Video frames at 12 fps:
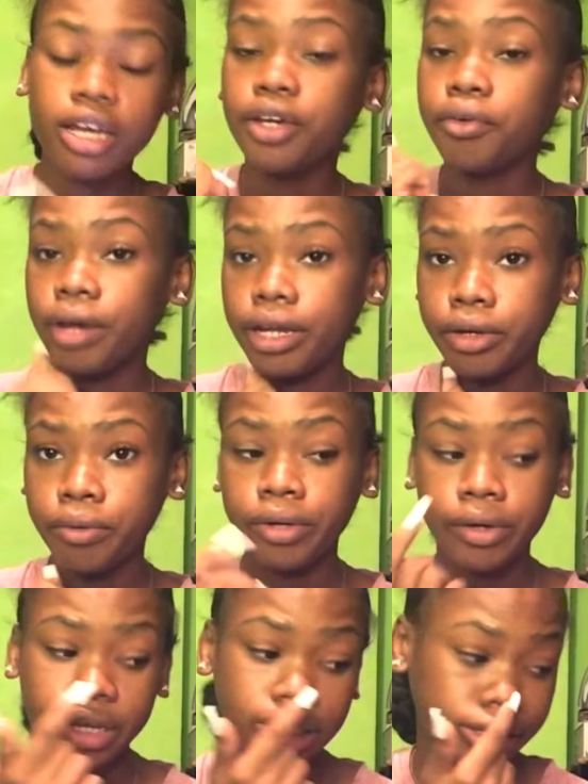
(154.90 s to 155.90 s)
Right now, we're
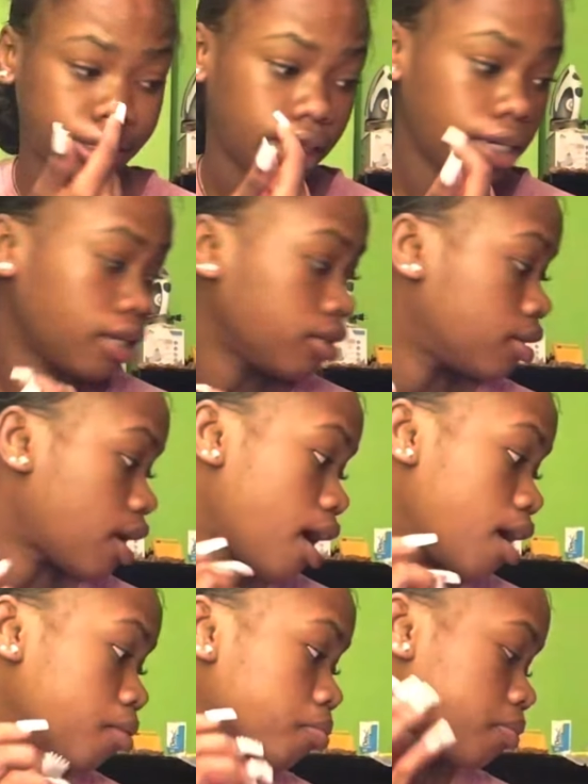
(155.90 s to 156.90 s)
going to take a
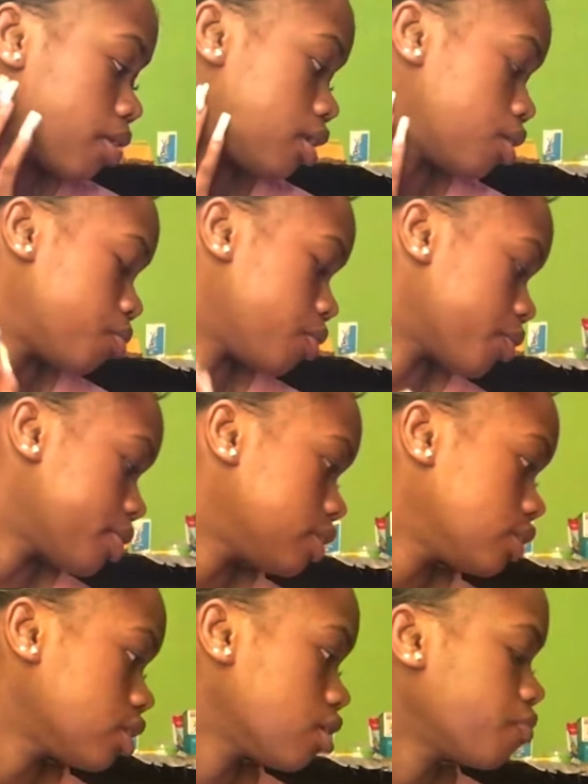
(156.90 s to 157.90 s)
nap, and then we're going to
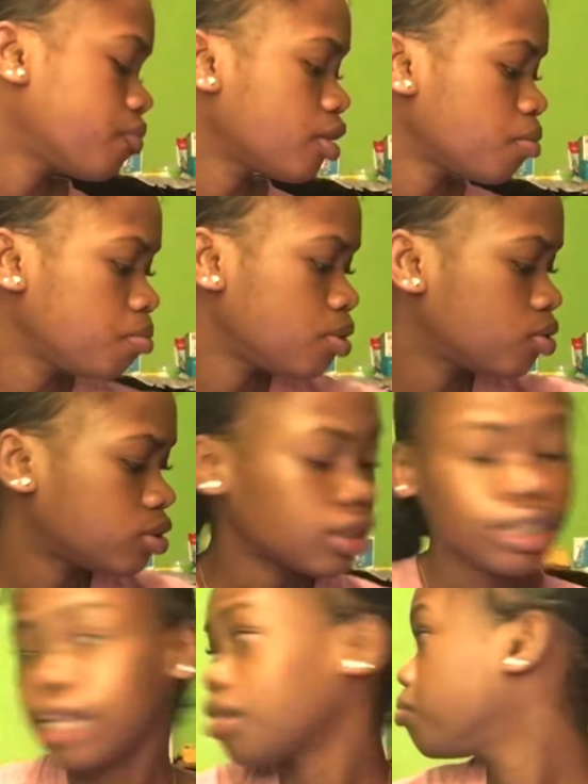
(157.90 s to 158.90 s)
look for the music
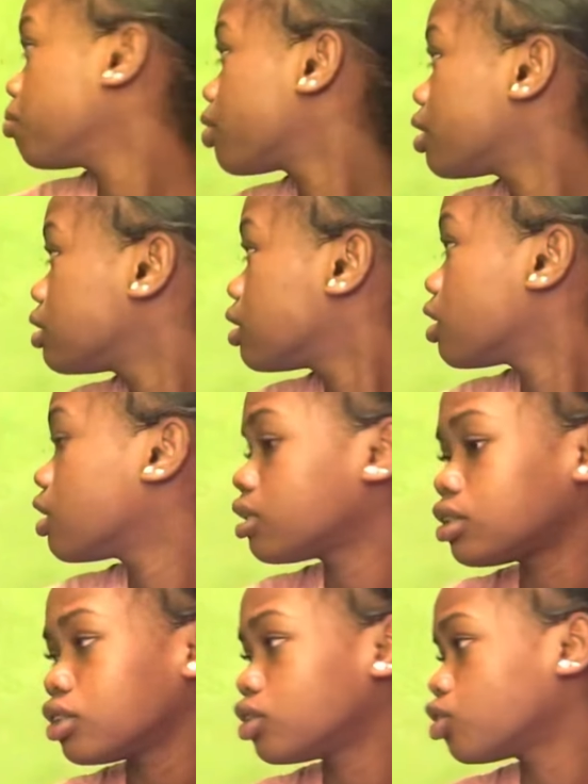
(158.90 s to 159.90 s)
that I'm going to
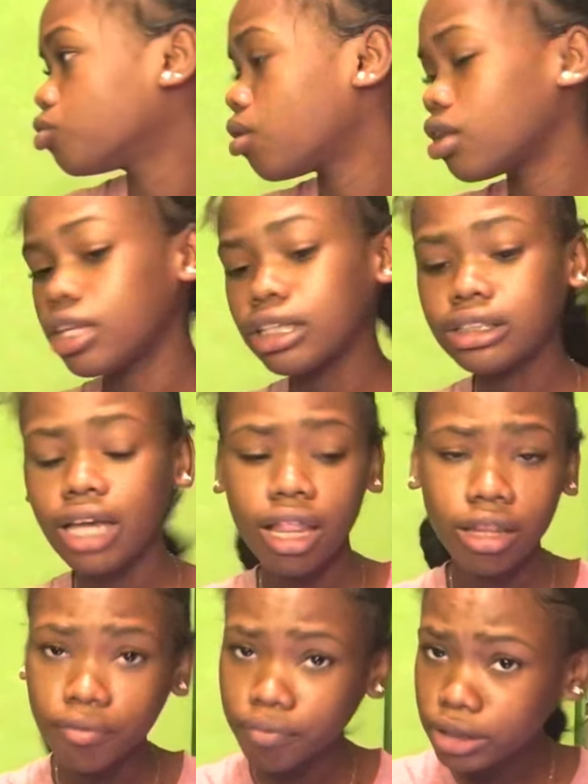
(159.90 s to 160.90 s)
listen to on the
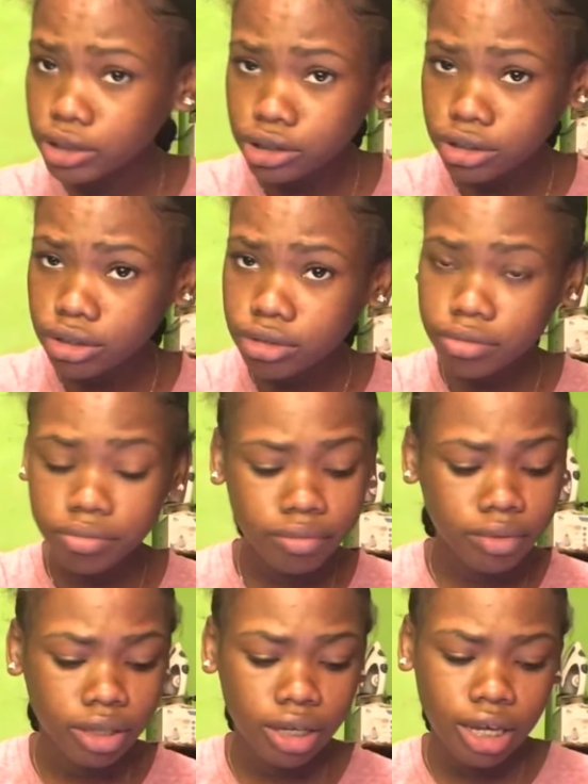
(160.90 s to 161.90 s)
television.
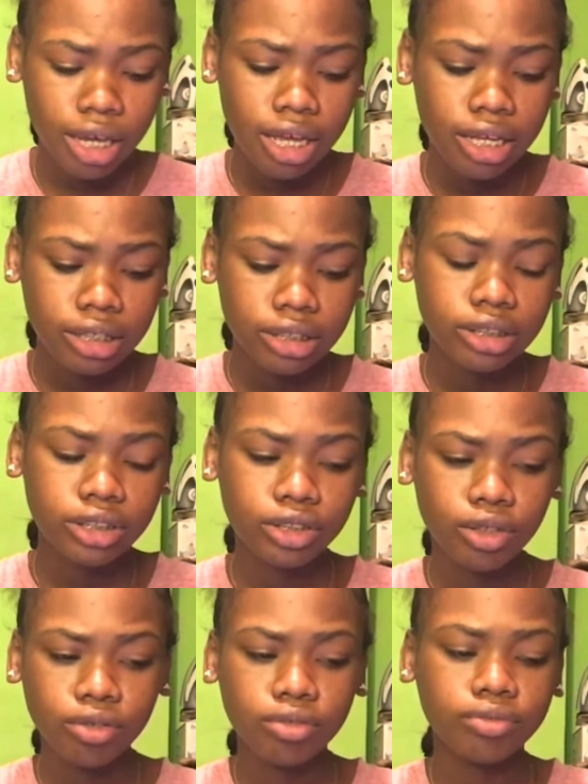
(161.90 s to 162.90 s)
So,
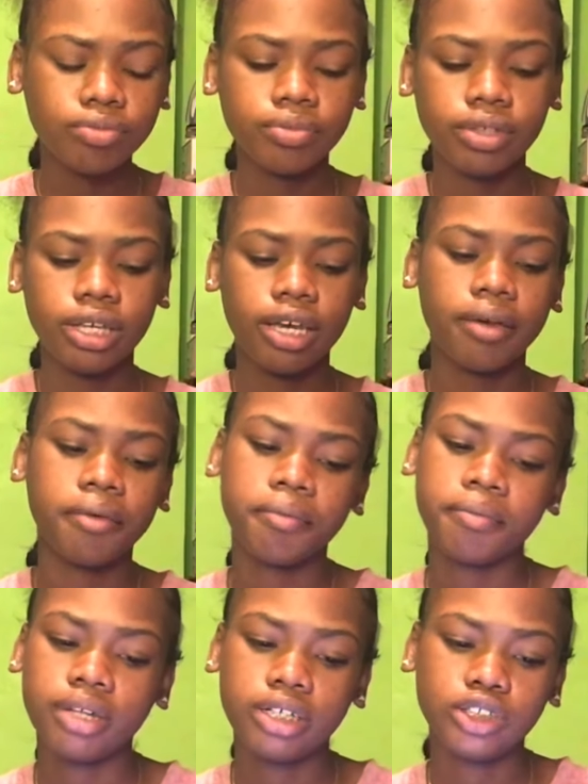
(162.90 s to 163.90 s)
yeah.
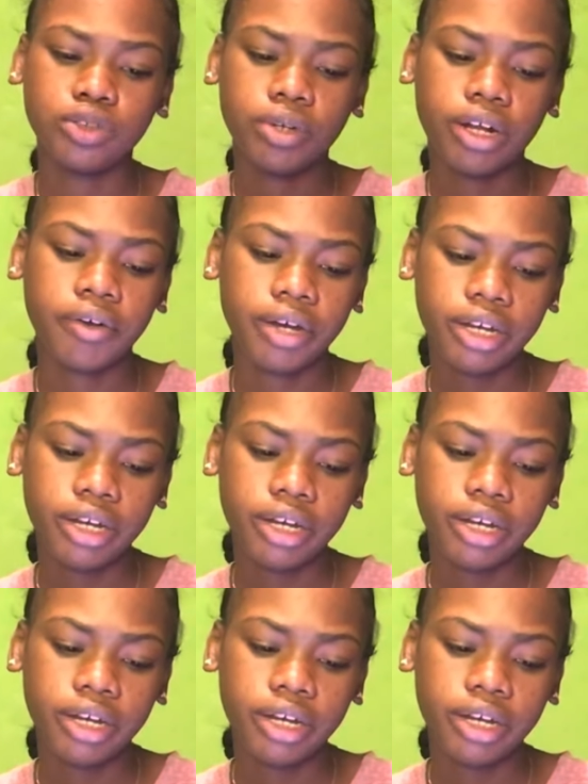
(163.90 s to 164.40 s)
Let's do that